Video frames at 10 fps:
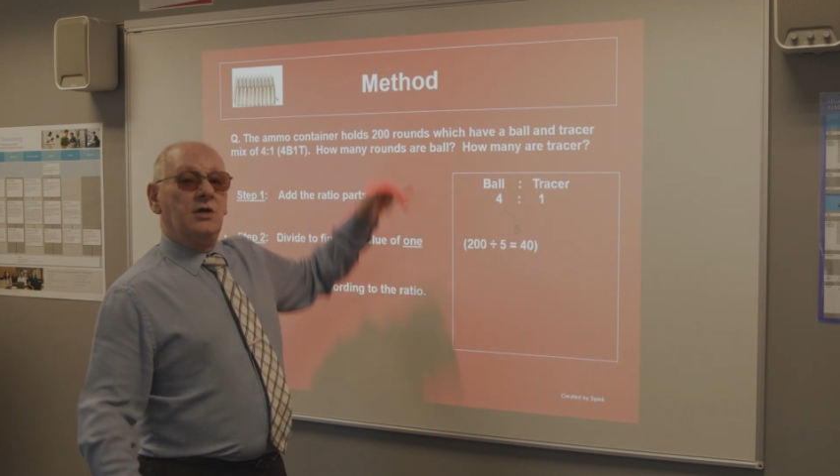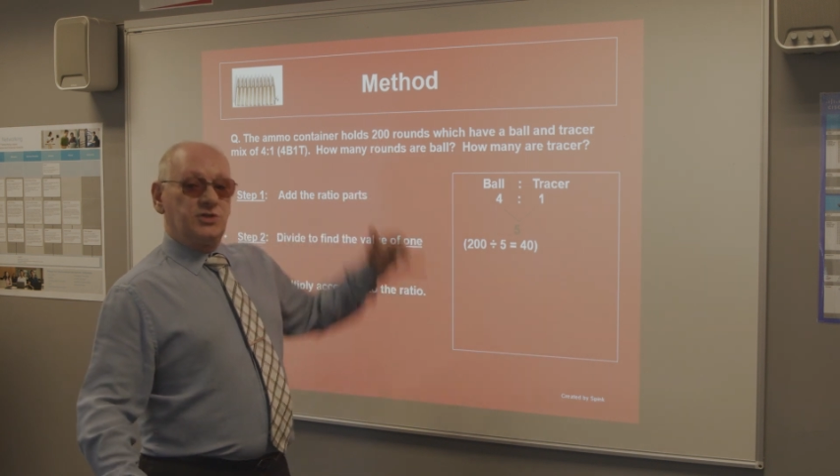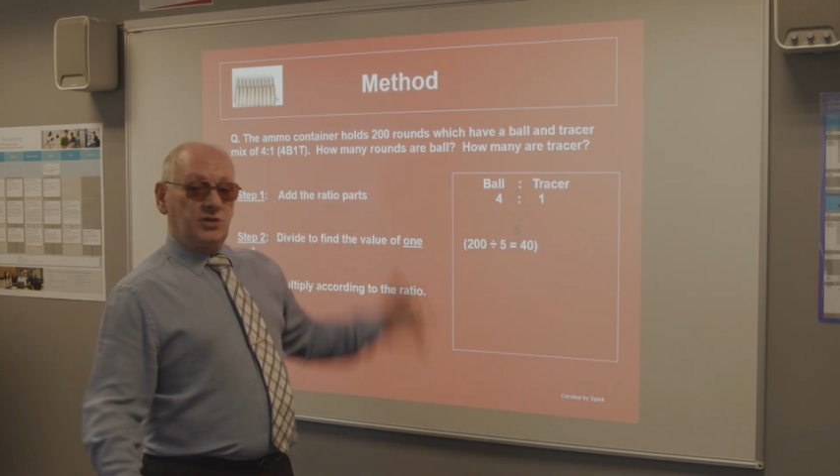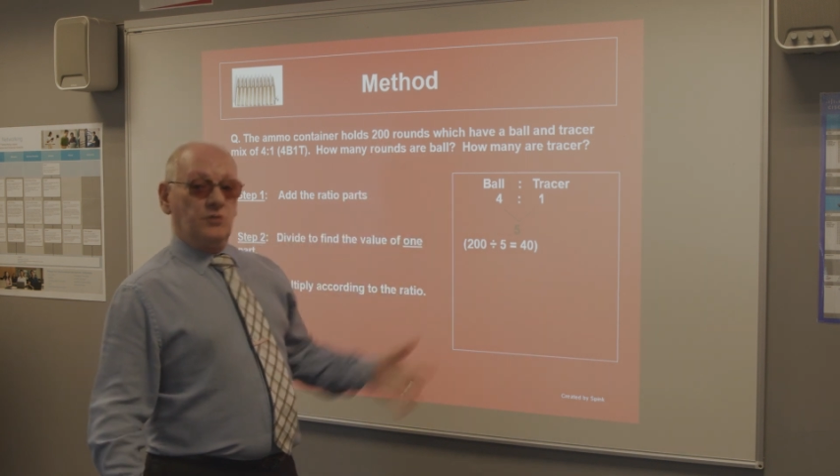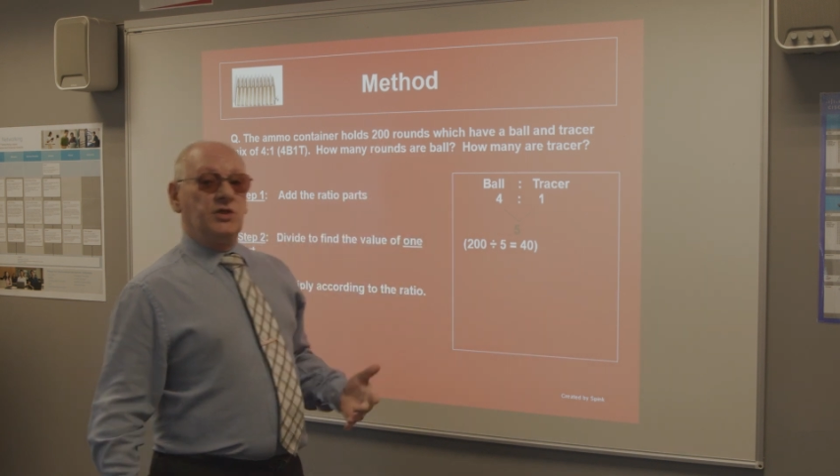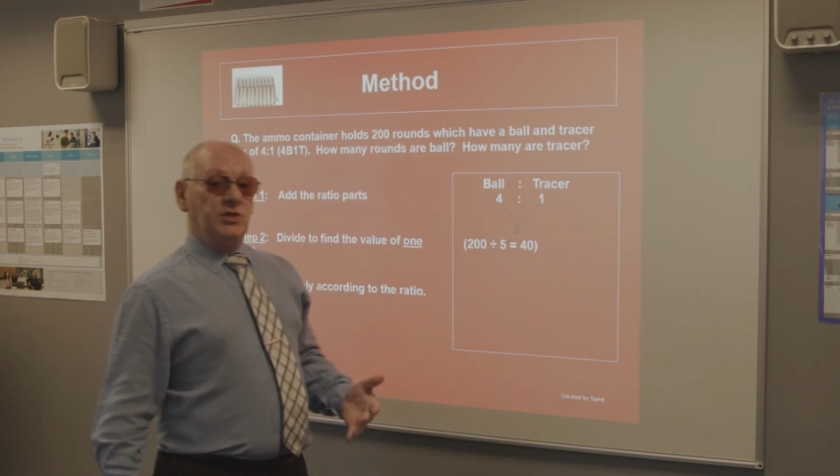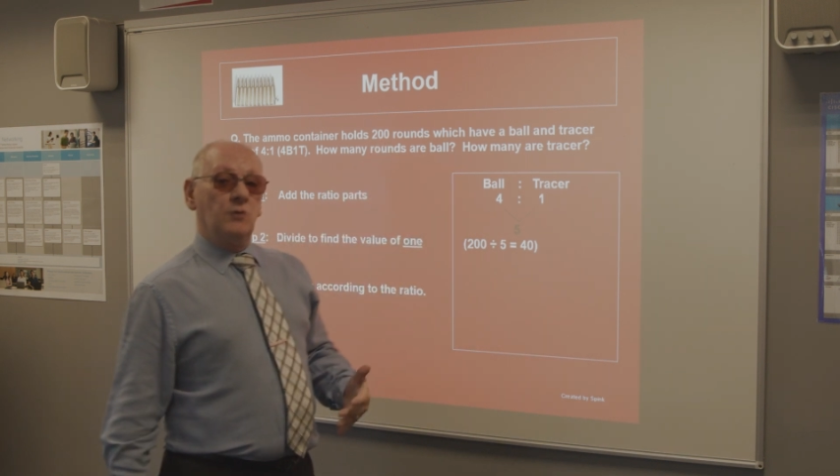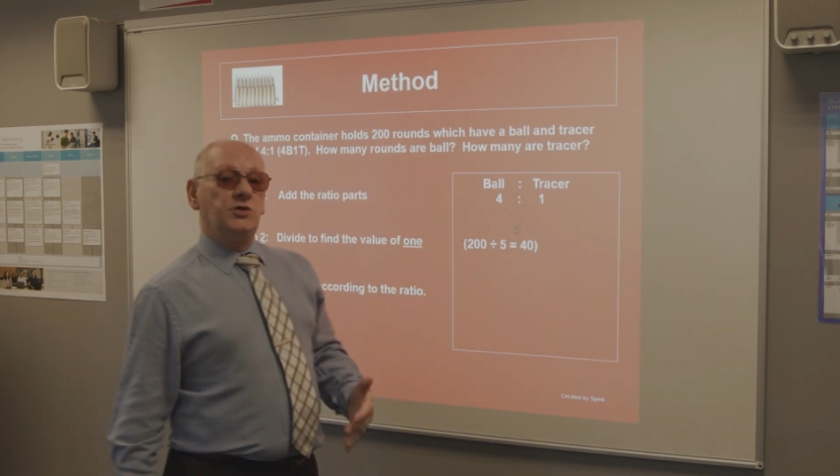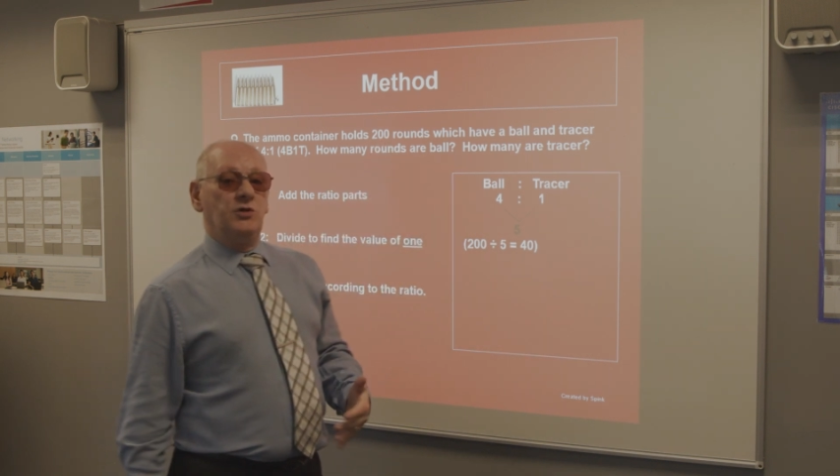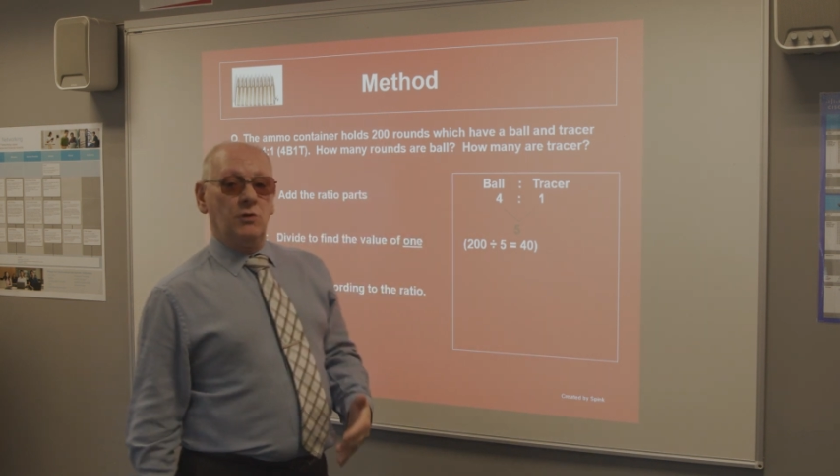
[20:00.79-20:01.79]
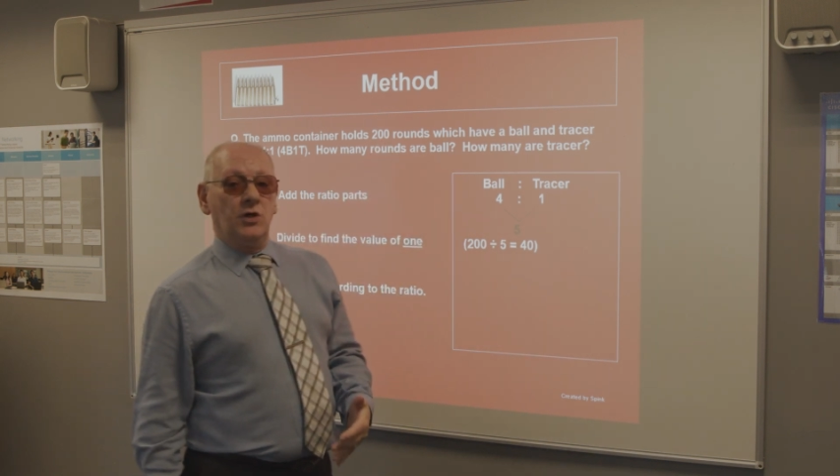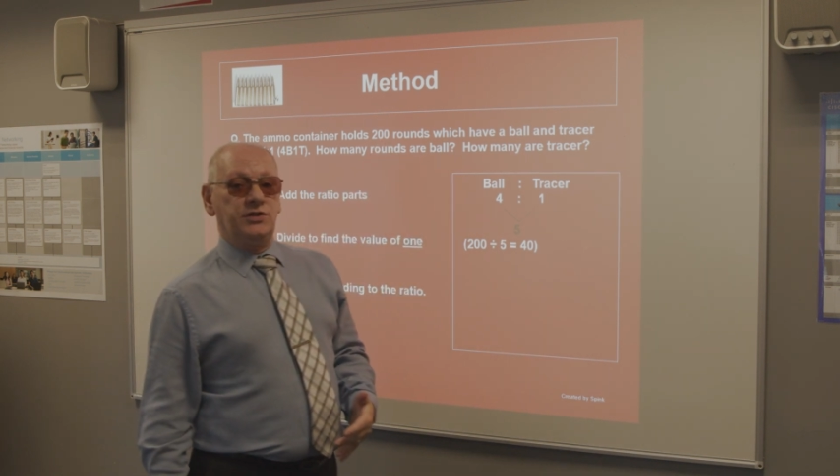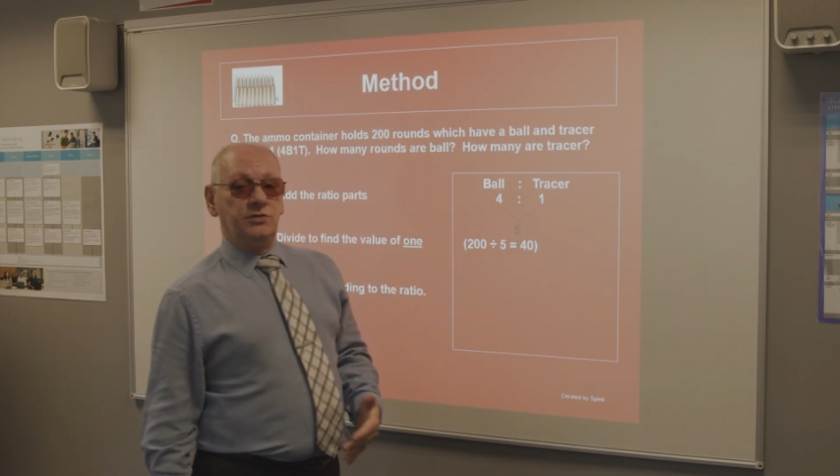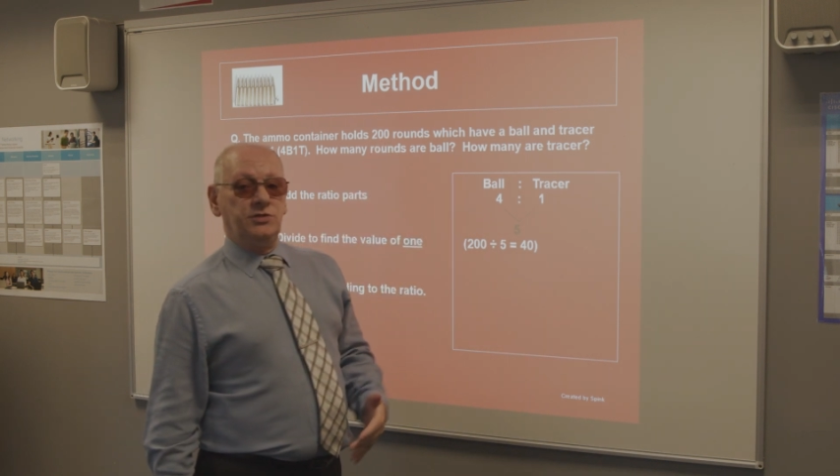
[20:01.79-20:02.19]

so you know you're right.